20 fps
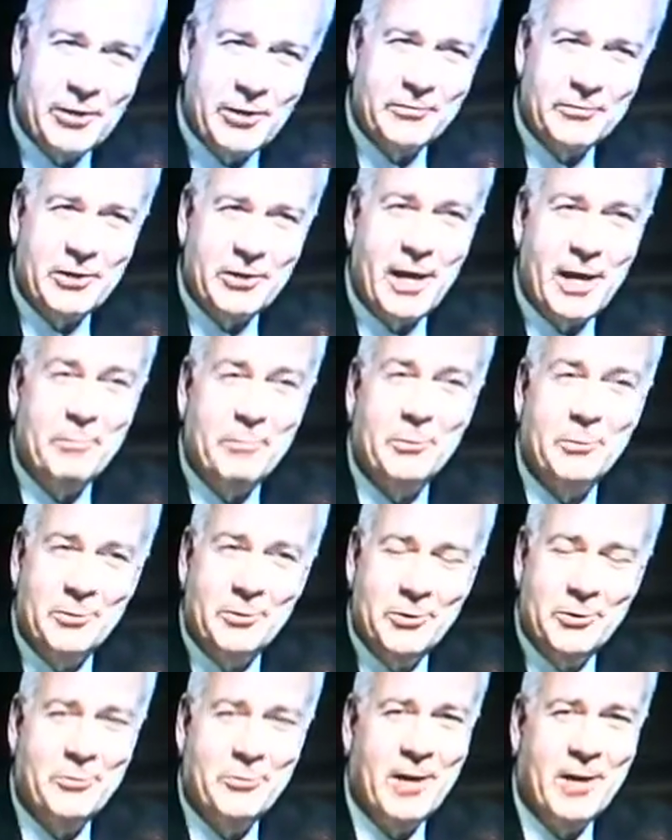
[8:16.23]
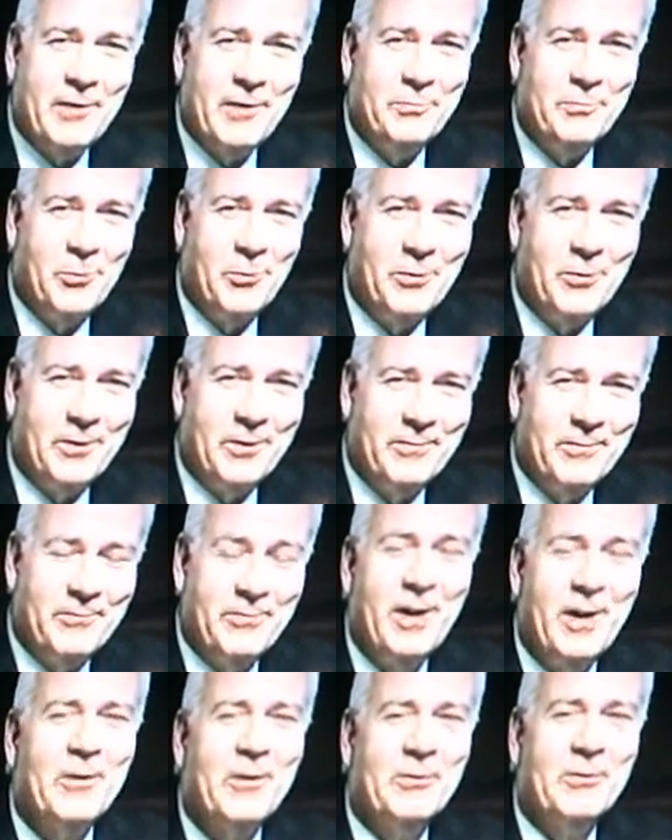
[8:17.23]
out of time, but we do have more.
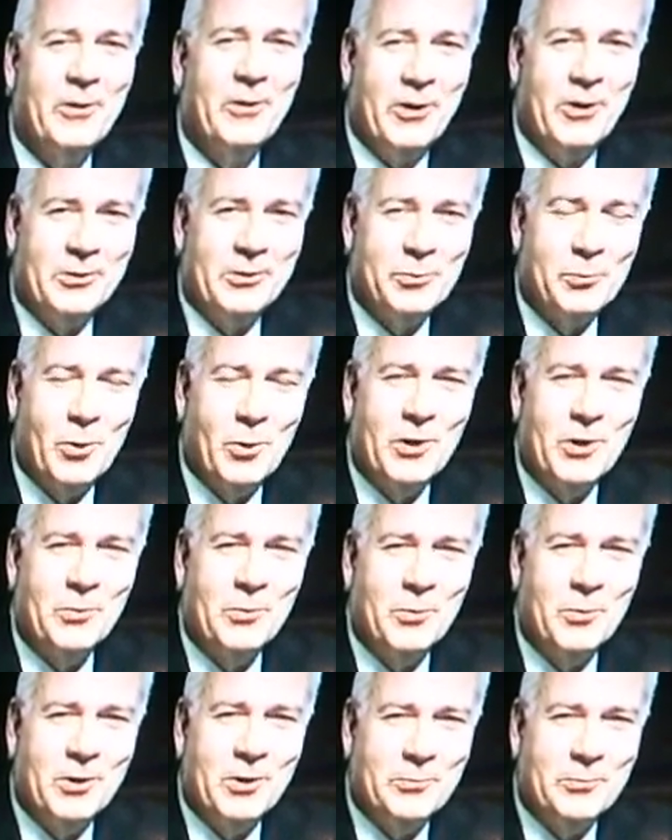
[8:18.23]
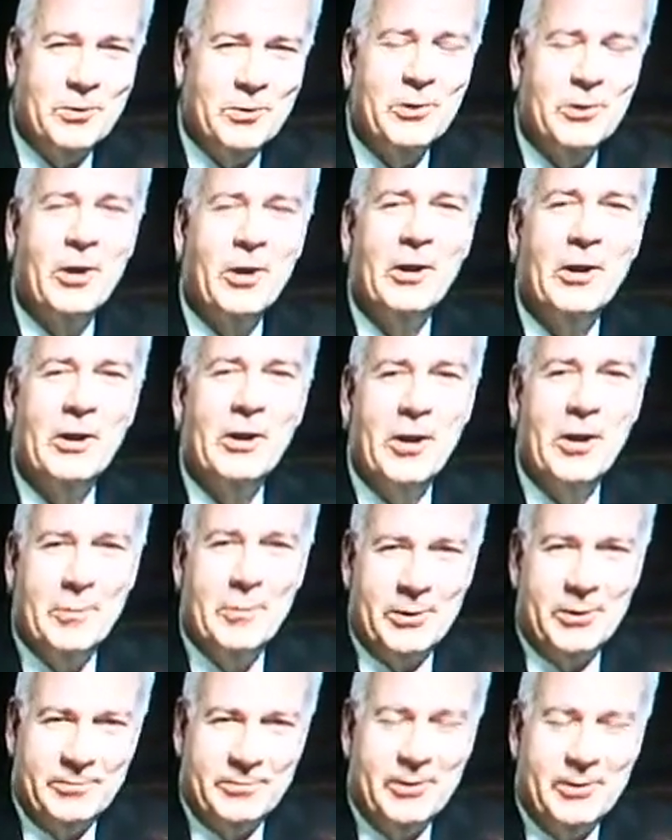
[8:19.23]
Final thoughts, one-on-one with the Dalai
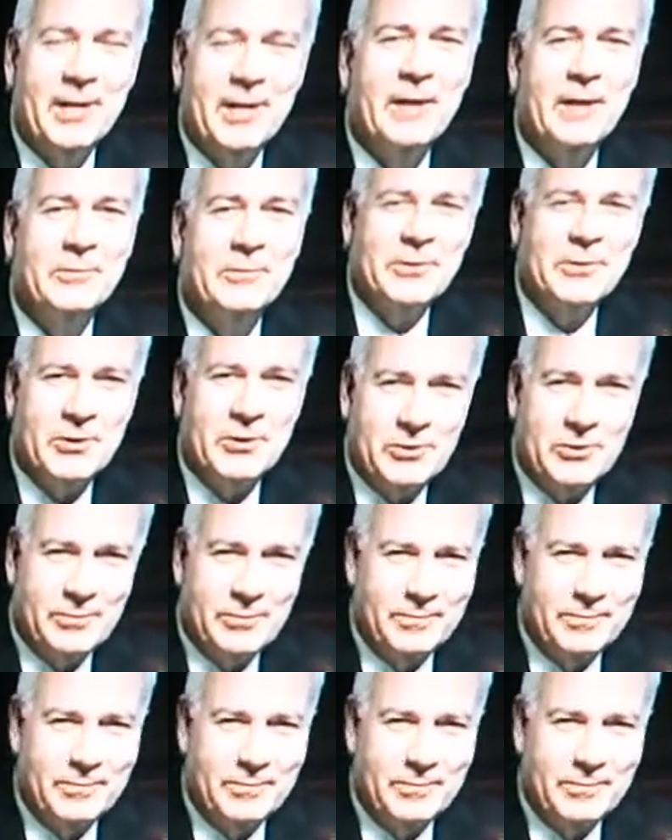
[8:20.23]
Lama, right after this.